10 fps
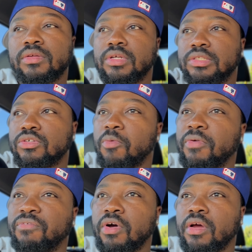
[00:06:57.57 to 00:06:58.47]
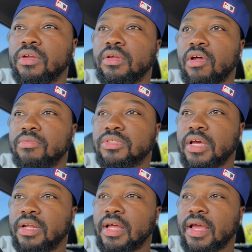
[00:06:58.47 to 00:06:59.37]
This is going to be fun. You know what I'm
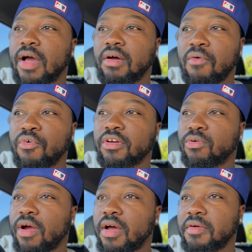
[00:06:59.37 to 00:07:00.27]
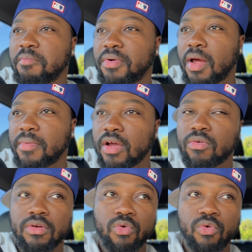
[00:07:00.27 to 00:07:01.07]
saying? Like, I, I want to cry, but I'm not going to